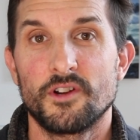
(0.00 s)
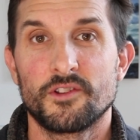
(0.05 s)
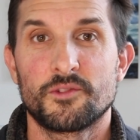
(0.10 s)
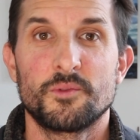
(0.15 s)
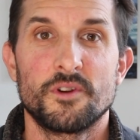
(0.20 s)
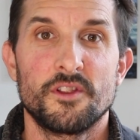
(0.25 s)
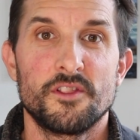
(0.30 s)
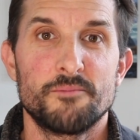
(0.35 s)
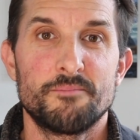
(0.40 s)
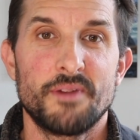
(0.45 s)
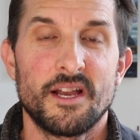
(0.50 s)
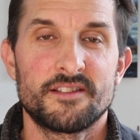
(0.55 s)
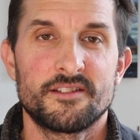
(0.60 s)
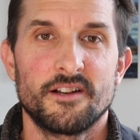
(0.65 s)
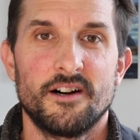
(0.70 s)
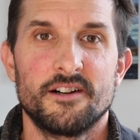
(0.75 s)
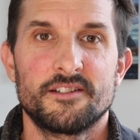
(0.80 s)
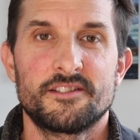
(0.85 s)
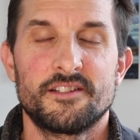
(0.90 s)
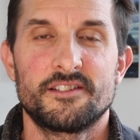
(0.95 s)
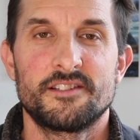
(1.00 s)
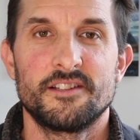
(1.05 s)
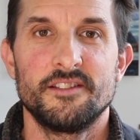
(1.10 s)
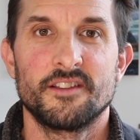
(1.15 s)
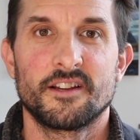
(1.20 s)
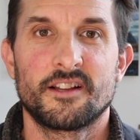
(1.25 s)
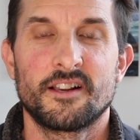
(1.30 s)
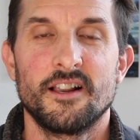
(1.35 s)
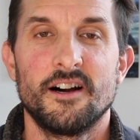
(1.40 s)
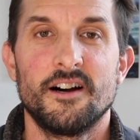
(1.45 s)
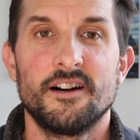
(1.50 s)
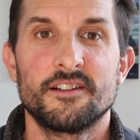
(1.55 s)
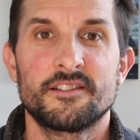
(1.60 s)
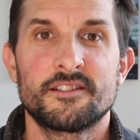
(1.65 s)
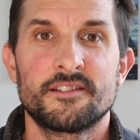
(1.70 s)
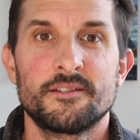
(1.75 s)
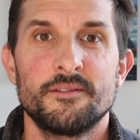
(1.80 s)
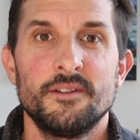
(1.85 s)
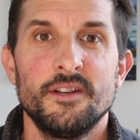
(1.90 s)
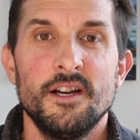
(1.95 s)
I was one of the best artists in the
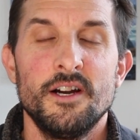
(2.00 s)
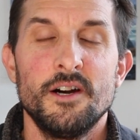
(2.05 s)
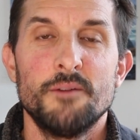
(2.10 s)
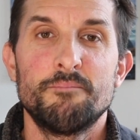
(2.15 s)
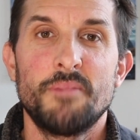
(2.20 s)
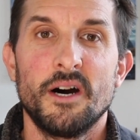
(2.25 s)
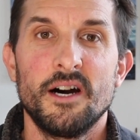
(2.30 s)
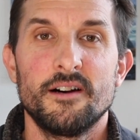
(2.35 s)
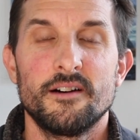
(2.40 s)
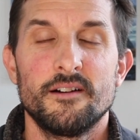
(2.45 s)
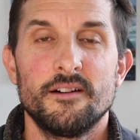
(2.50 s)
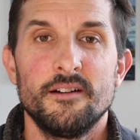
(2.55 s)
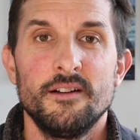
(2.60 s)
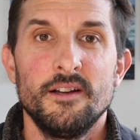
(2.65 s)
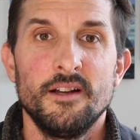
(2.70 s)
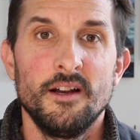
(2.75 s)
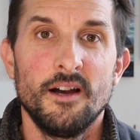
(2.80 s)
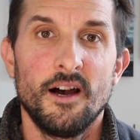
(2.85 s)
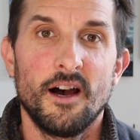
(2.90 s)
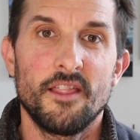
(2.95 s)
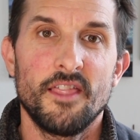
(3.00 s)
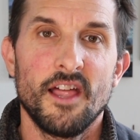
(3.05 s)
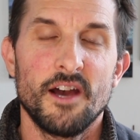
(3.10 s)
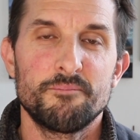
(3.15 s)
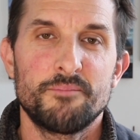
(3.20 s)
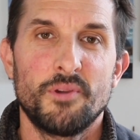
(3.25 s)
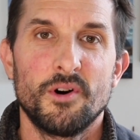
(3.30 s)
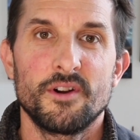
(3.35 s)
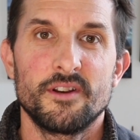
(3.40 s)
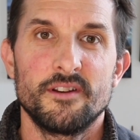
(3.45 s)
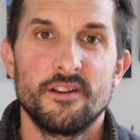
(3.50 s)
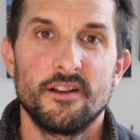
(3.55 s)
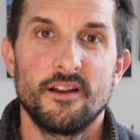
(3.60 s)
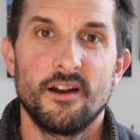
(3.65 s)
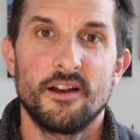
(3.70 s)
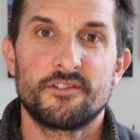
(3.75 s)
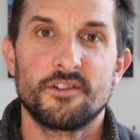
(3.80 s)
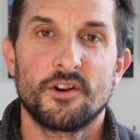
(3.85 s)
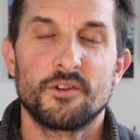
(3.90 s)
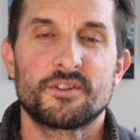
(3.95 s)
class, but at that point,
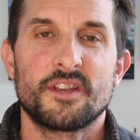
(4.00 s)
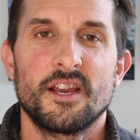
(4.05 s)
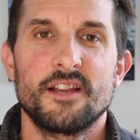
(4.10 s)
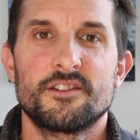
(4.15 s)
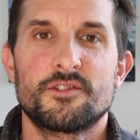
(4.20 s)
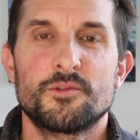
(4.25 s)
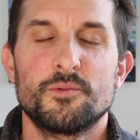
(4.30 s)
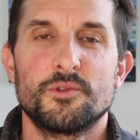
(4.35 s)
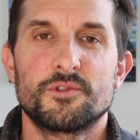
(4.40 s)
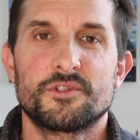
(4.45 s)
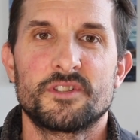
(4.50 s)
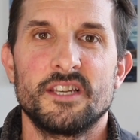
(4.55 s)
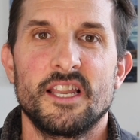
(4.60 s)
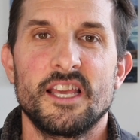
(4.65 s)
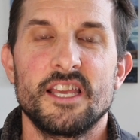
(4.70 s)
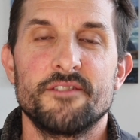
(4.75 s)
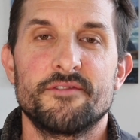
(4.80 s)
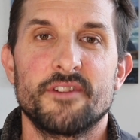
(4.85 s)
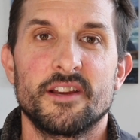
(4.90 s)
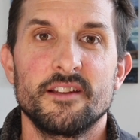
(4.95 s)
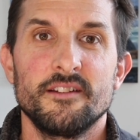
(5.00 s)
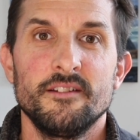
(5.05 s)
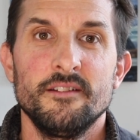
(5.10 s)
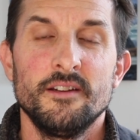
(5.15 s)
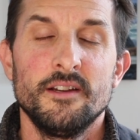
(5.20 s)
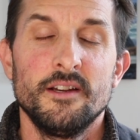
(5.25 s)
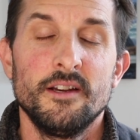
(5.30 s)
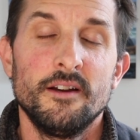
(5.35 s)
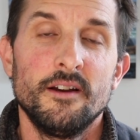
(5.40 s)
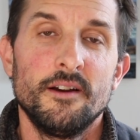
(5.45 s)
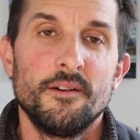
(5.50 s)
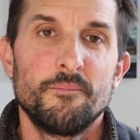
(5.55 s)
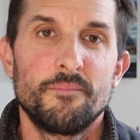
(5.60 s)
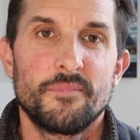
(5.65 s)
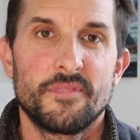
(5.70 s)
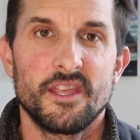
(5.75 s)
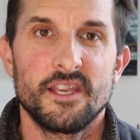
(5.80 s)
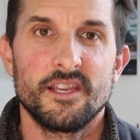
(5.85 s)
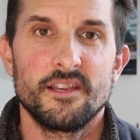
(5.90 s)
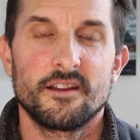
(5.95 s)
as I was getting towards leaving,
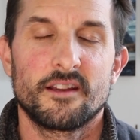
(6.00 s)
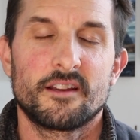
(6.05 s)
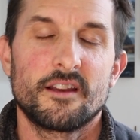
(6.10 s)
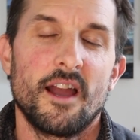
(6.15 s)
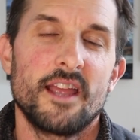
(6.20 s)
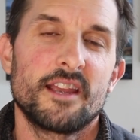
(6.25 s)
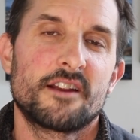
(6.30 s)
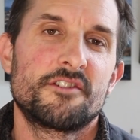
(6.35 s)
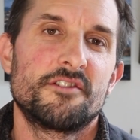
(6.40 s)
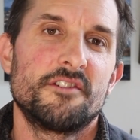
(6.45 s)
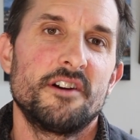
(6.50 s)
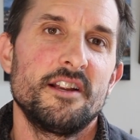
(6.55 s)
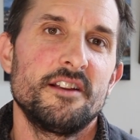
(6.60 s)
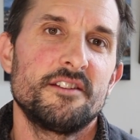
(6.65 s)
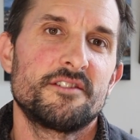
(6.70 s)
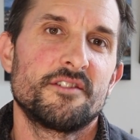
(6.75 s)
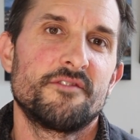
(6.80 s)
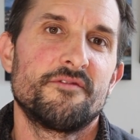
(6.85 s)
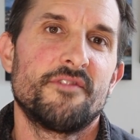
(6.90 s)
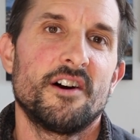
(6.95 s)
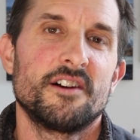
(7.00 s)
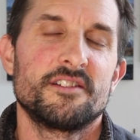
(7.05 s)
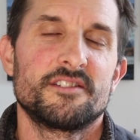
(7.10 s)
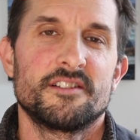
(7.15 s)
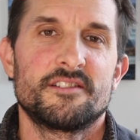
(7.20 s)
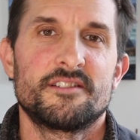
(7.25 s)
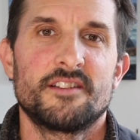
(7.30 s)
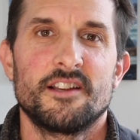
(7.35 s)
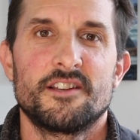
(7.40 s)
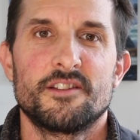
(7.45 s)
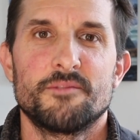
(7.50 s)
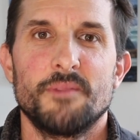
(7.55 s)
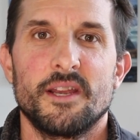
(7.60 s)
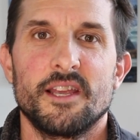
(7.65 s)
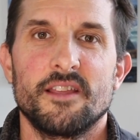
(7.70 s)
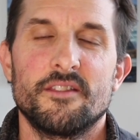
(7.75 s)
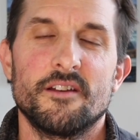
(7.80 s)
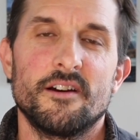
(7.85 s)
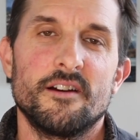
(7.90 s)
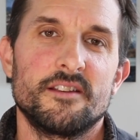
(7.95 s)
the careers advisor said to
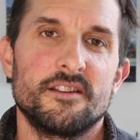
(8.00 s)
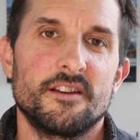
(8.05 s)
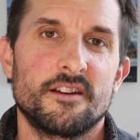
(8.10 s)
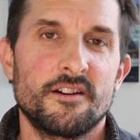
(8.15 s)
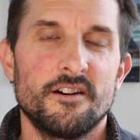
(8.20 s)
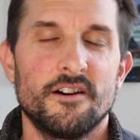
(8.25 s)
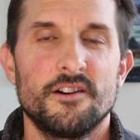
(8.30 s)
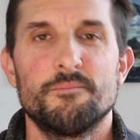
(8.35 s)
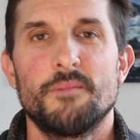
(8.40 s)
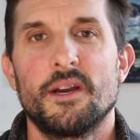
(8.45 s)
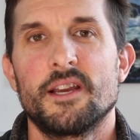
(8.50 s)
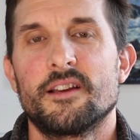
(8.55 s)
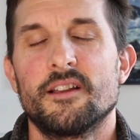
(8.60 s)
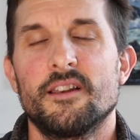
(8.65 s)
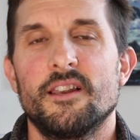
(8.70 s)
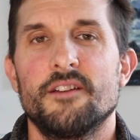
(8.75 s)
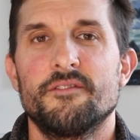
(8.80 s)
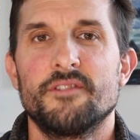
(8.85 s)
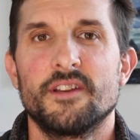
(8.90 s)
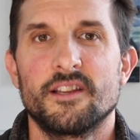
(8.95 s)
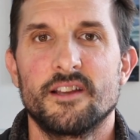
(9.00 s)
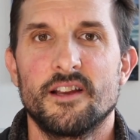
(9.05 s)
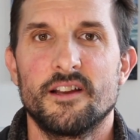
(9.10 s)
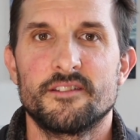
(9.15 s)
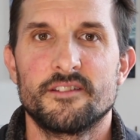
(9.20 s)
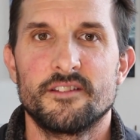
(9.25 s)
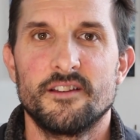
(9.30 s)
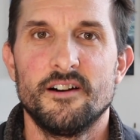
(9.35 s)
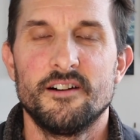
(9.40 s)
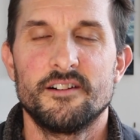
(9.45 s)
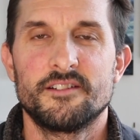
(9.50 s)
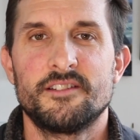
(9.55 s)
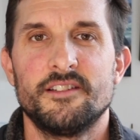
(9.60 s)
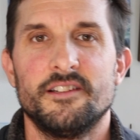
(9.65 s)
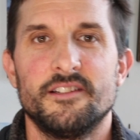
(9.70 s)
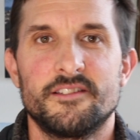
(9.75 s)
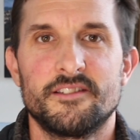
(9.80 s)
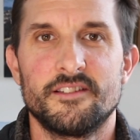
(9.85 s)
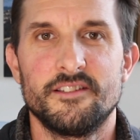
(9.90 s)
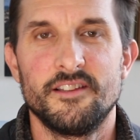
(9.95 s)
me that you can't make a living as an
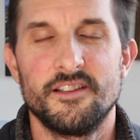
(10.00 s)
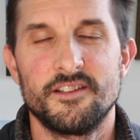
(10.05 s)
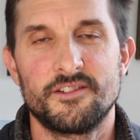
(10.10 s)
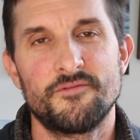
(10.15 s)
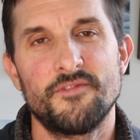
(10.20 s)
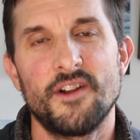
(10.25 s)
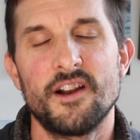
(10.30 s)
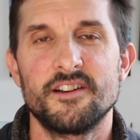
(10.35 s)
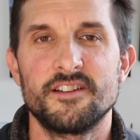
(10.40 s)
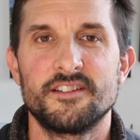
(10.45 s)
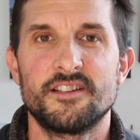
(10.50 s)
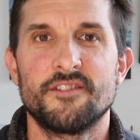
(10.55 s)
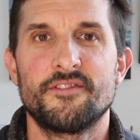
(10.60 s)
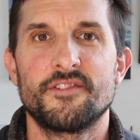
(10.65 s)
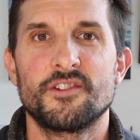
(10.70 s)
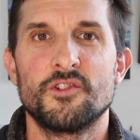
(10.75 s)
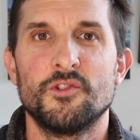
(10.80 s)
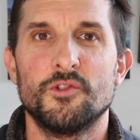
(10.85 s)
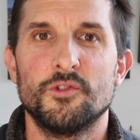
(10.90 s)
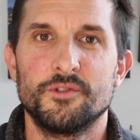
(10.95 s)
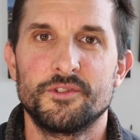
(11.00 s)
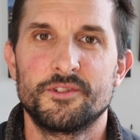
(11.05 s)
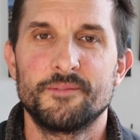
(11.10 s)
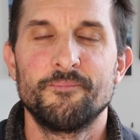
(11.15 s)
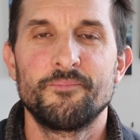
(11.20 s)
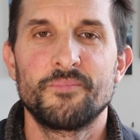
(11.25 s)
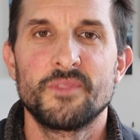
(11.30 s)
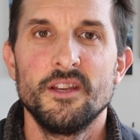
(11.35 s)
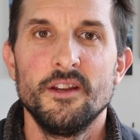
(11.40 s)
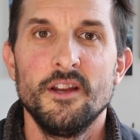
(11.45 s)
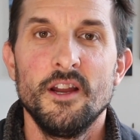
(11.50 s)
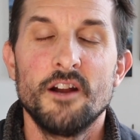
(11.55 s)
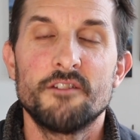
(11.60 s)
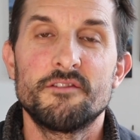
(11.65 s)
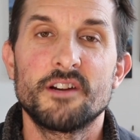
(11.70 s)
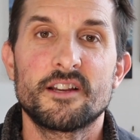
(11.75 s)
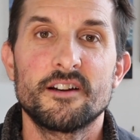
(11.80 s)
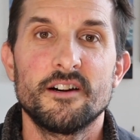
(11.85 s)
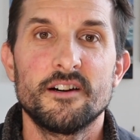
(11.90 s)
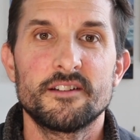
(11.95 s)
artist and it's very difficult.
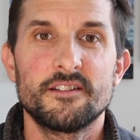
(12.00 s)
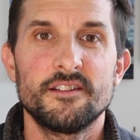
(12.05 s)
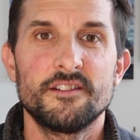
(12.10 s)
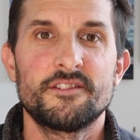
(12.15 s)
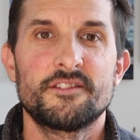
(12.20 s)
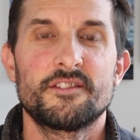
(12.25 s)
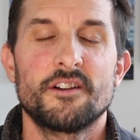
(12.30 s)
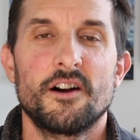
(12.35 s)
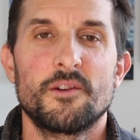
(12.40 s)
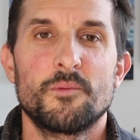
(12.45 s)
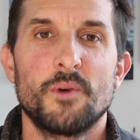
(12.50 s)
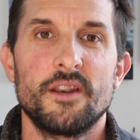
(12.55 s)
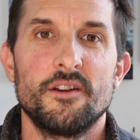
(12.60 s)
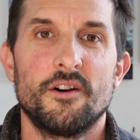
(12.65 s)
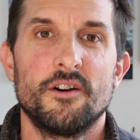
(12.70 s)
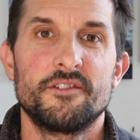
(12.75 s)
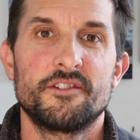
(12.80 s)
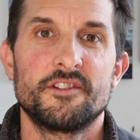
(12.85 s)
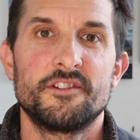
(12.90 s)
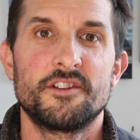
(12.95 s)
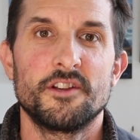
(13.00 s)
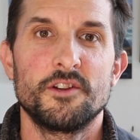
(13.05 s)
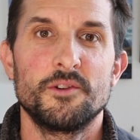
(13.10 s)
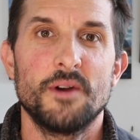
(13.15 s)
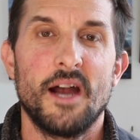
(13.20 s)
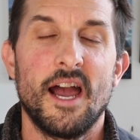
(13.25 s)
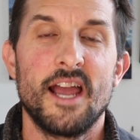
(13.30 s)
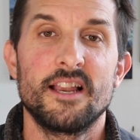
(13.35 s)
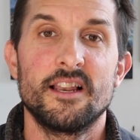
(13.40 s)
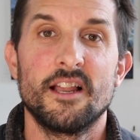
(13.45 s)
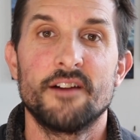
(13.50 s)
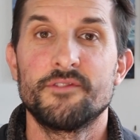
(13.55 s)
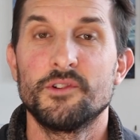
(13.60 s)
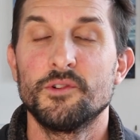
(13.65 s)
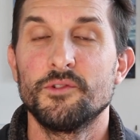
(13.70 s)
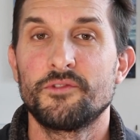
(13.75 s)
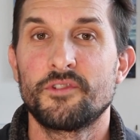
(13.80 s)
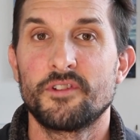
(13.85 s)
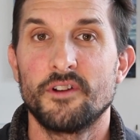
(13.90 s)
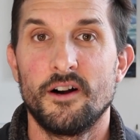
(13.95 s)
Regardless, I went on to do
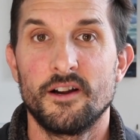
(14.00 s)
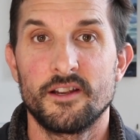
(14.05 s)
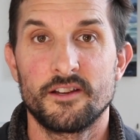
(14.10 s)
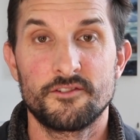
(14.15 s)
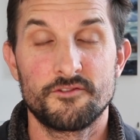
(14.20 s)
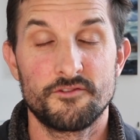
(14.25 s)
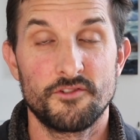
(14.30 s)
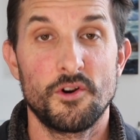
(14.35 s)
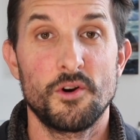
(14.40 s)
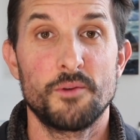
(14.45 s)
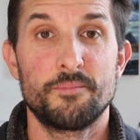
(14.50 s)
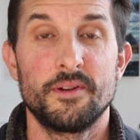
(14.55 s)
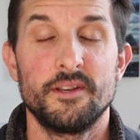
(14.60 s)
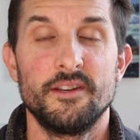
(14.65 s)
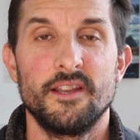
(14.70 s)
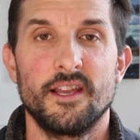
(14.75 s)
A-levels. I grew up in